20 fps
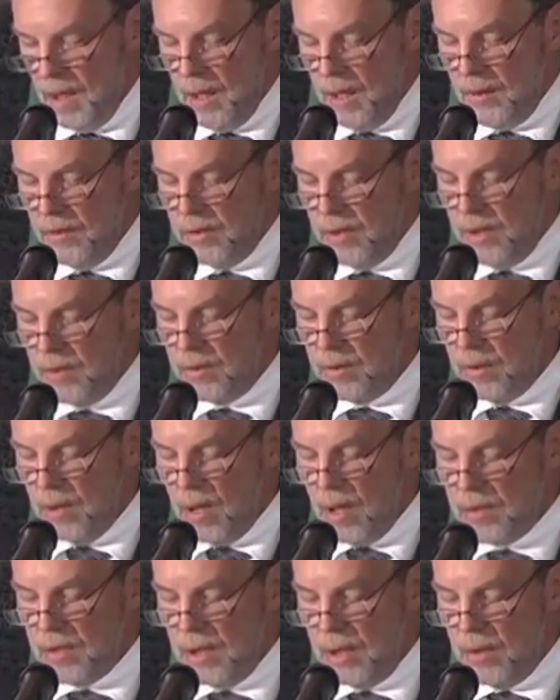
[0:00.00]
This
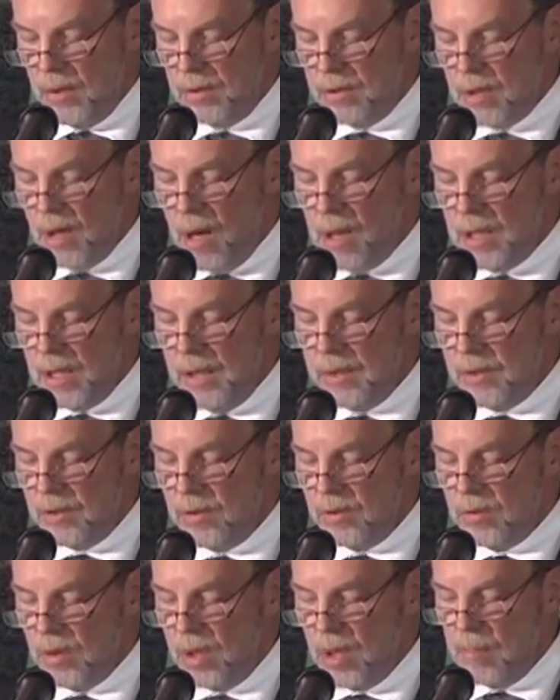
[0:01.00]
article
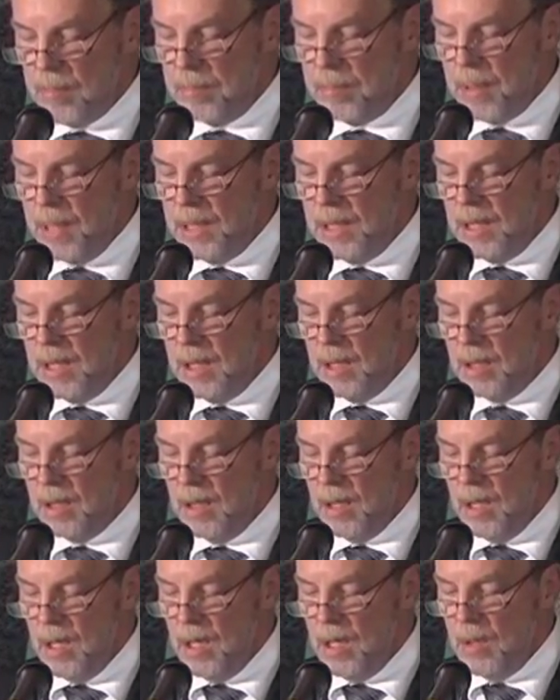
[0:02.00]
targets the company
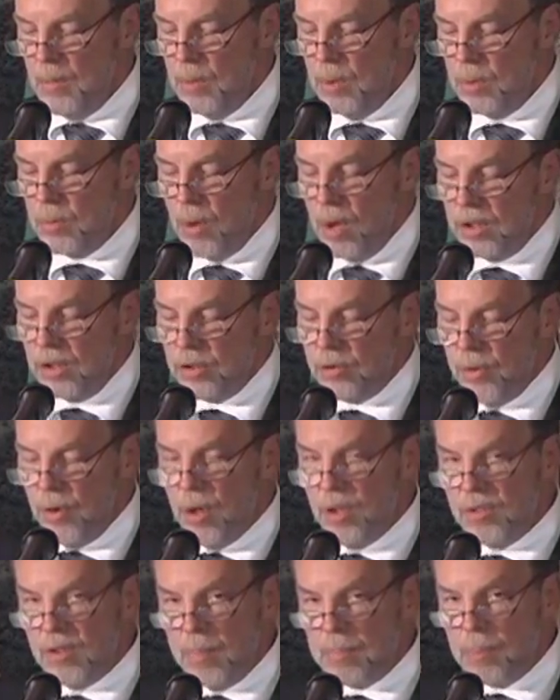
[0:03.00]
who
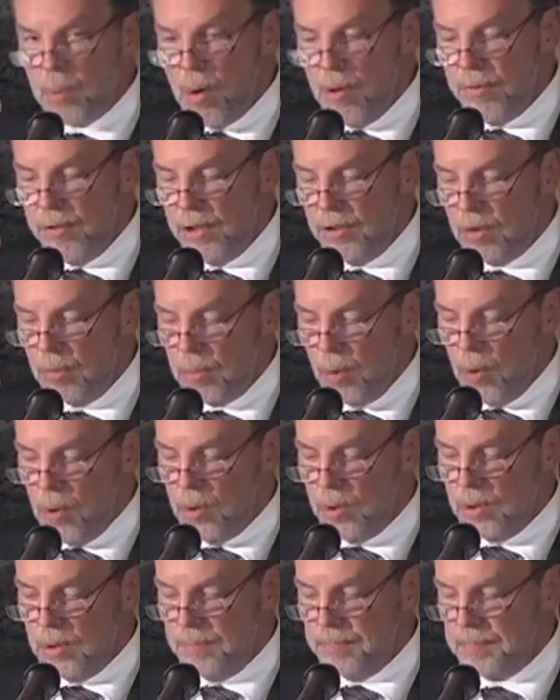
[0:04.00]
transfer their profits
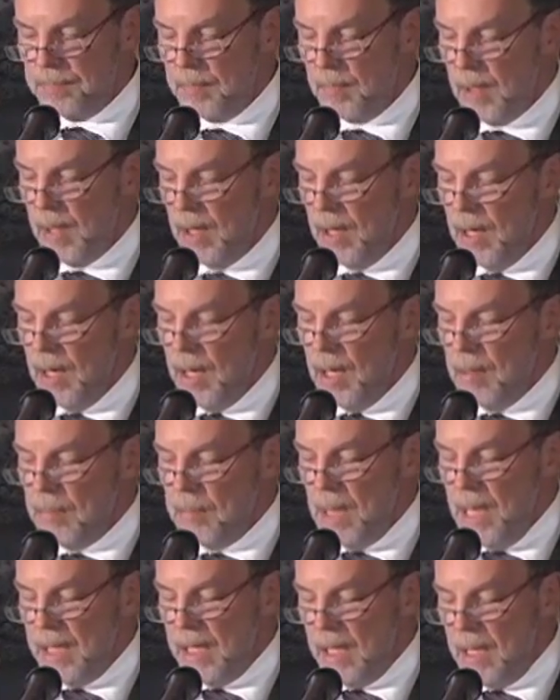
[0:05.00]
abroad,
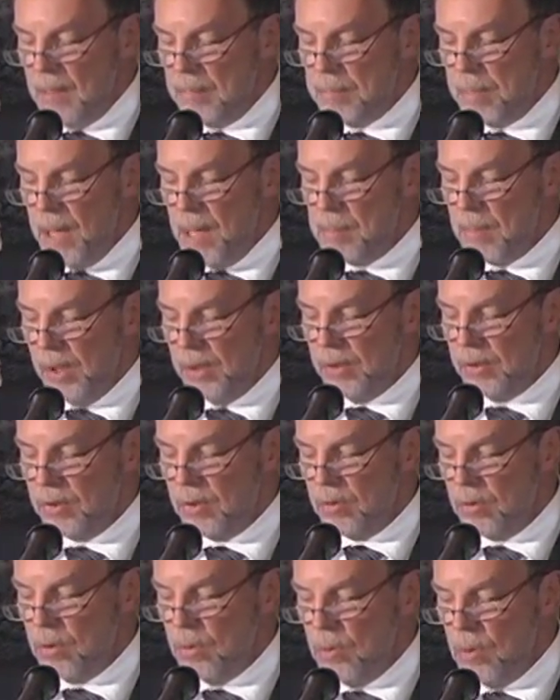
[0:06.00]
making
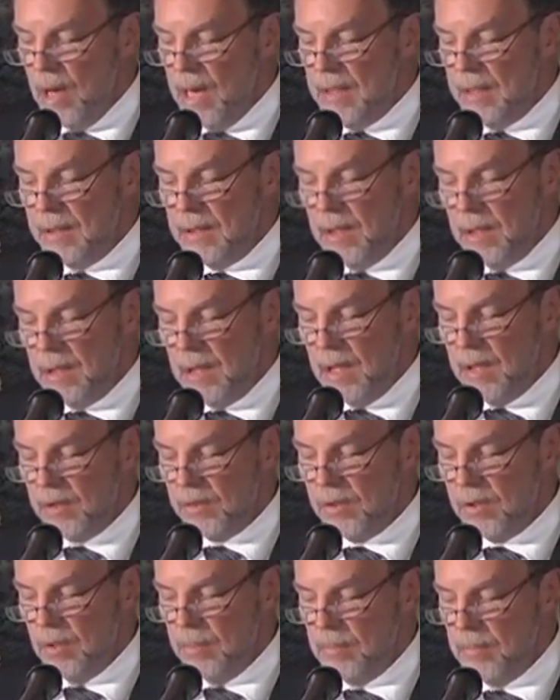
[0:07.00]
payments to
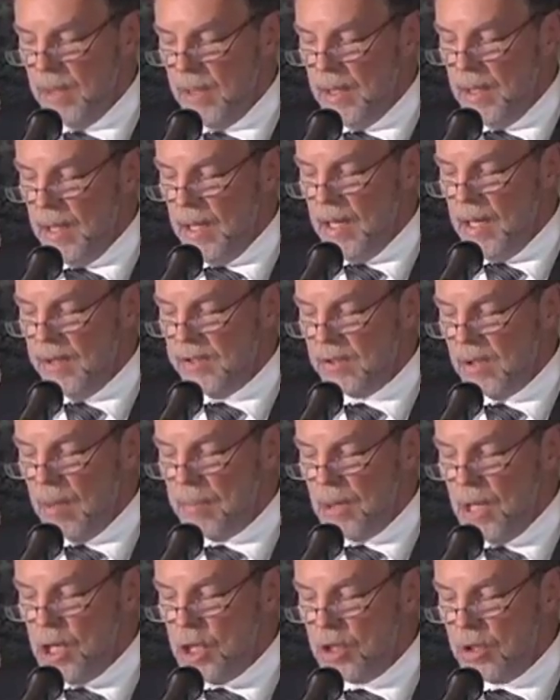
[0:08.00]
entities
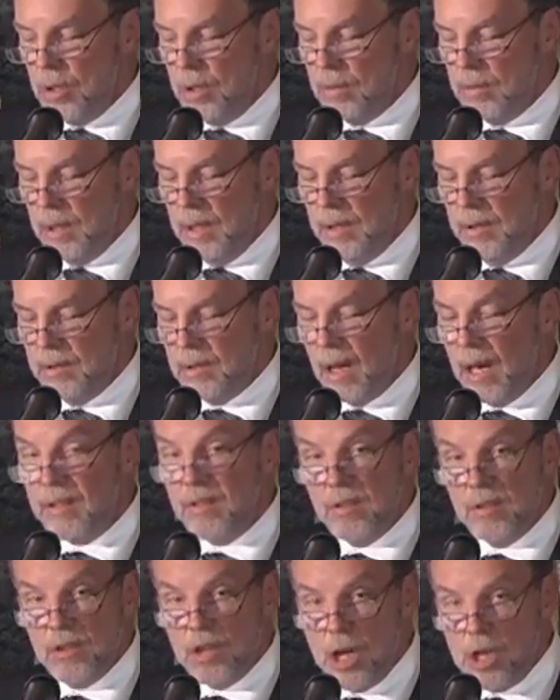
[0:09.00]
established in
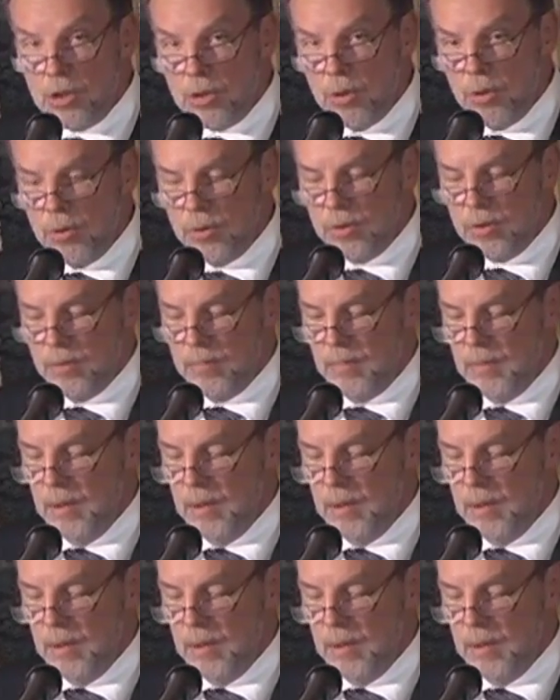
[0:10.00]
tax shelters